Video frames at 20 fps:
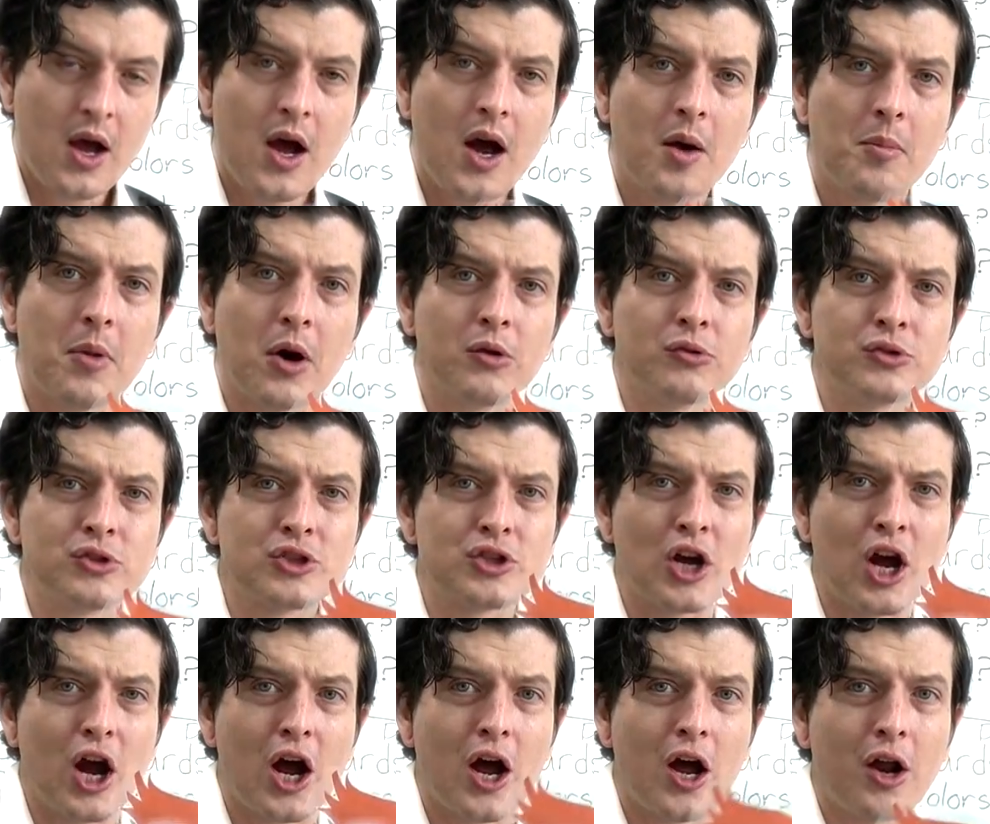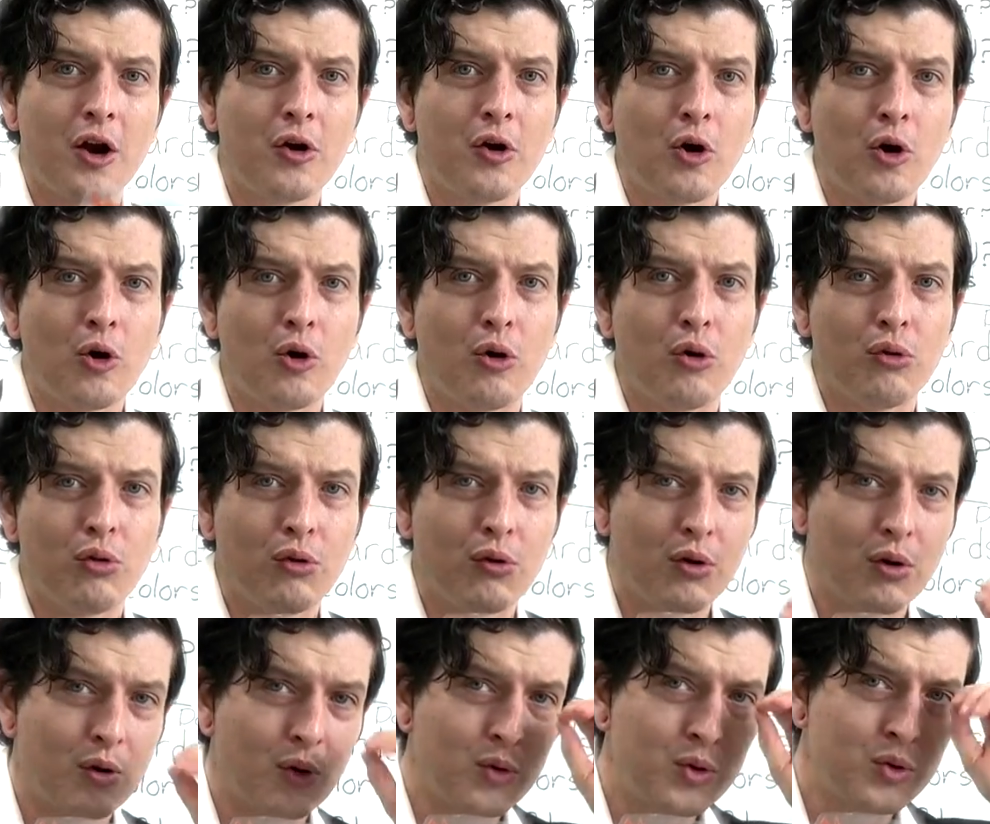How about sad? Oh
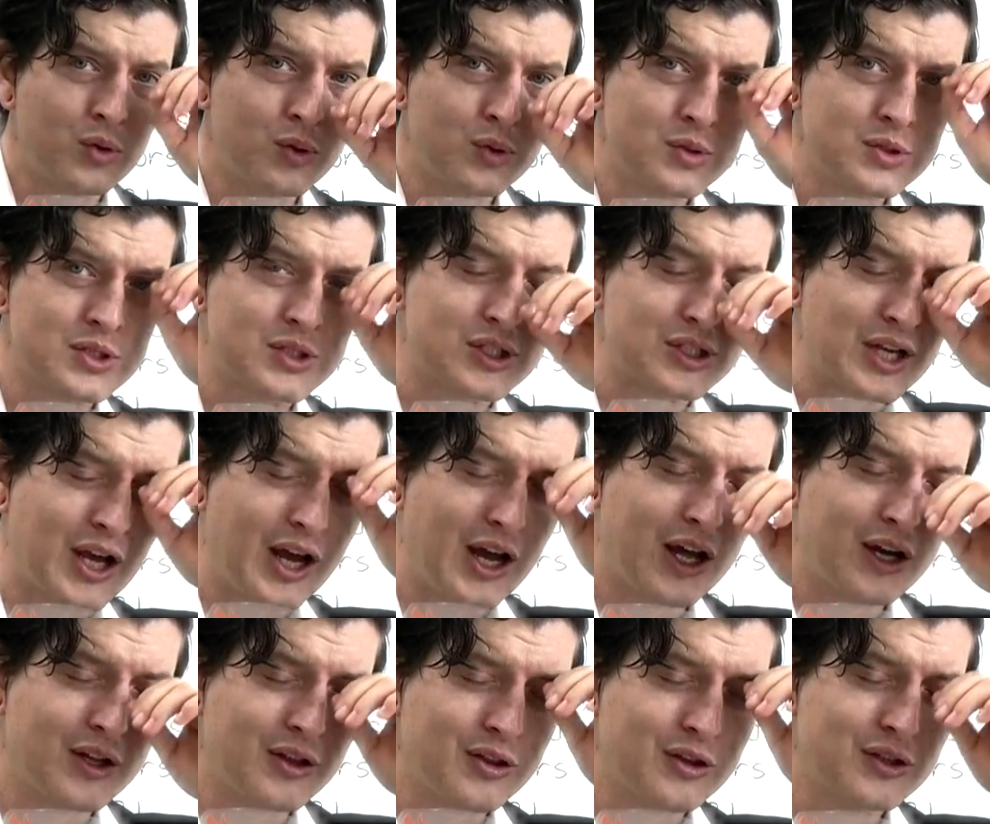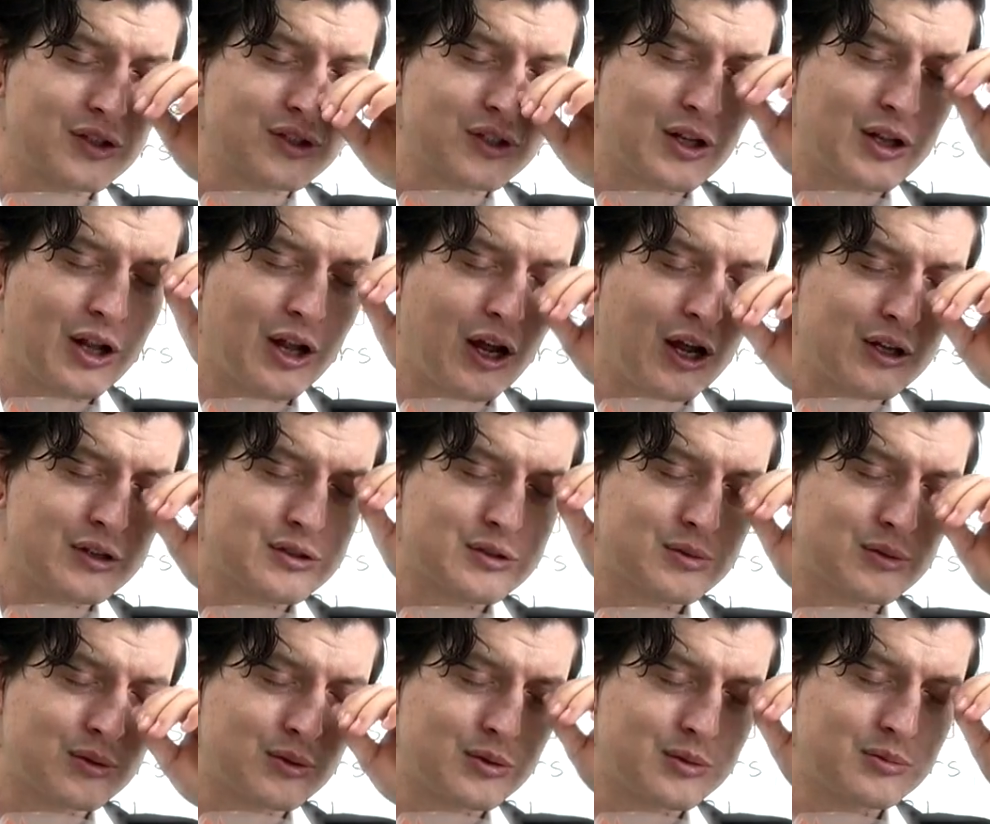no, who's sad in this
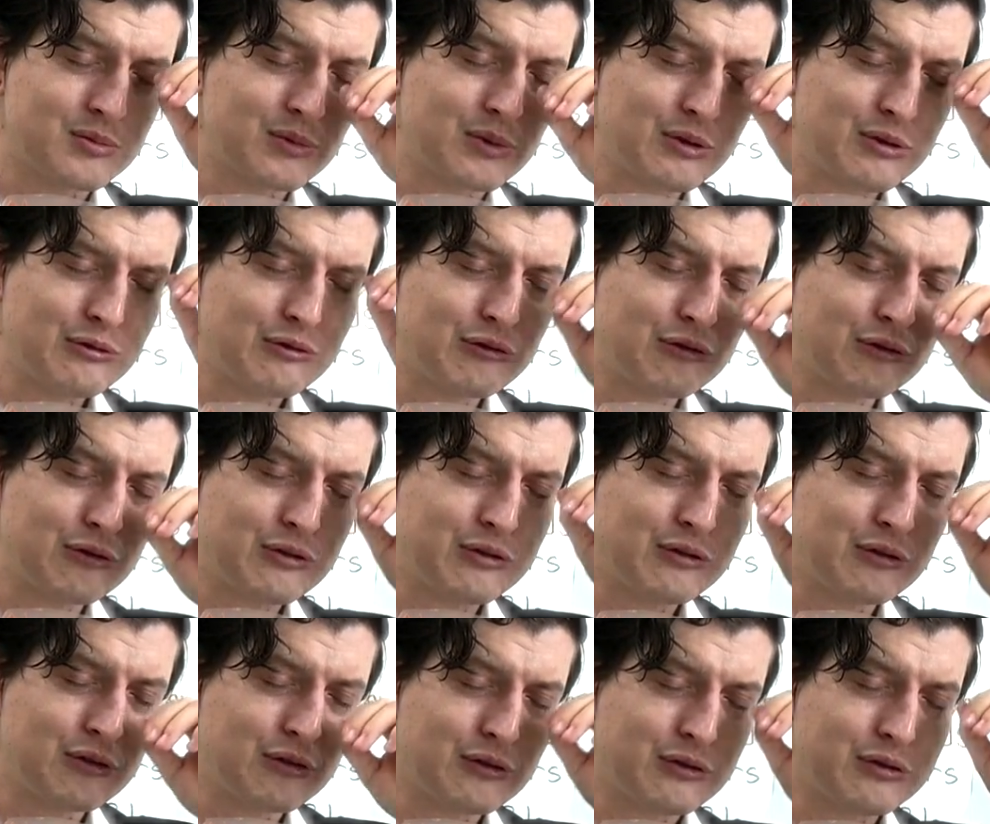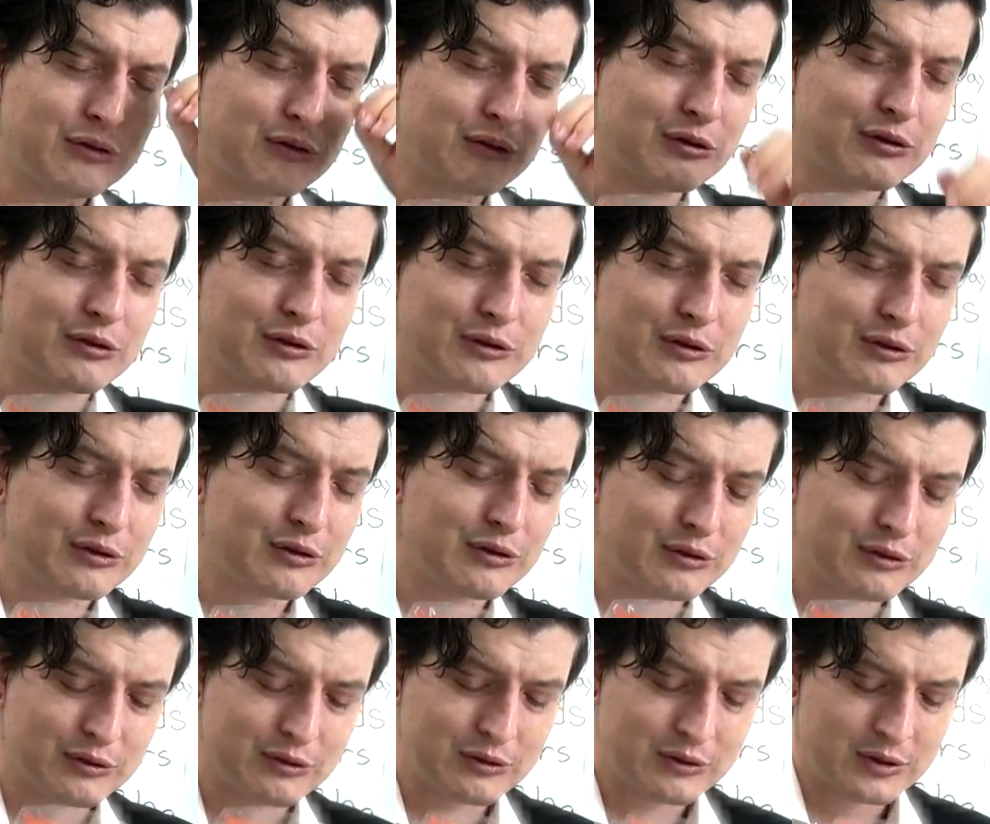classroom?
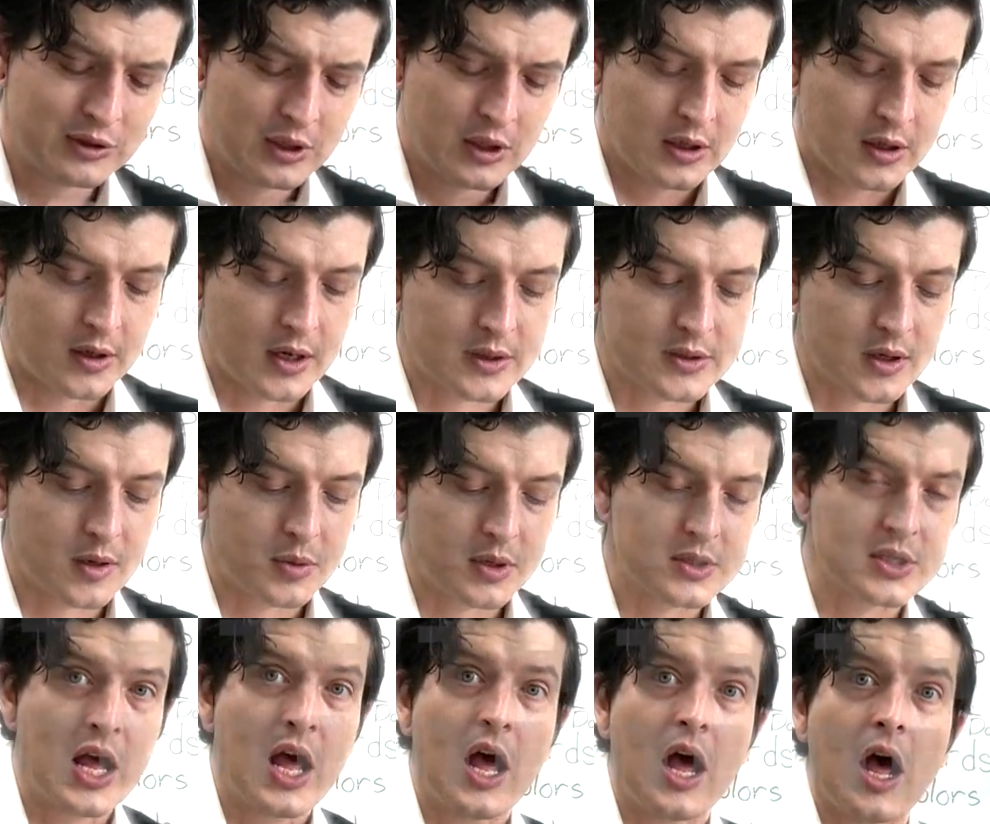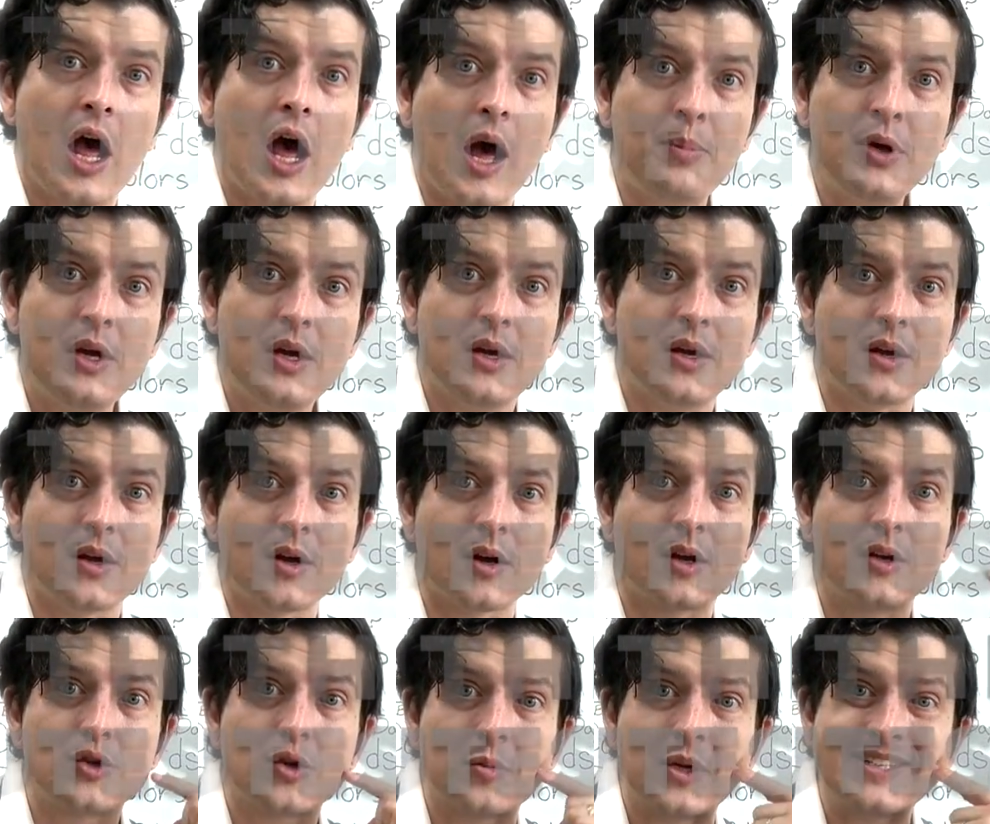Ooh. Next up is happy. Can
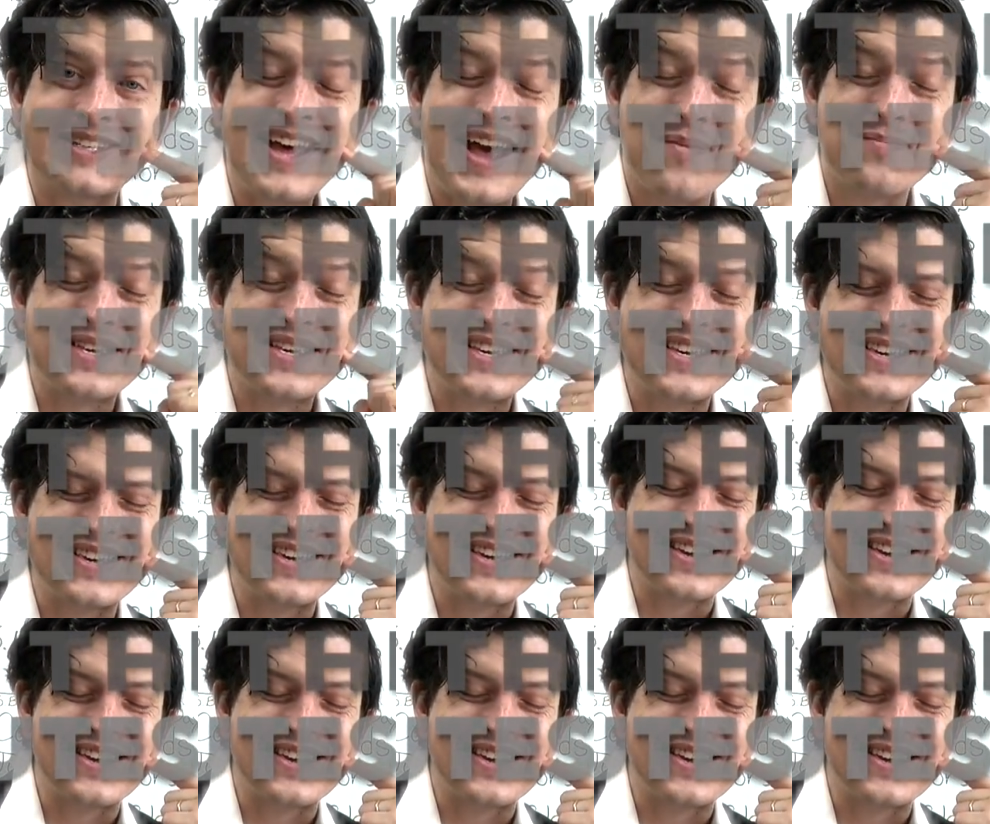you show me happy?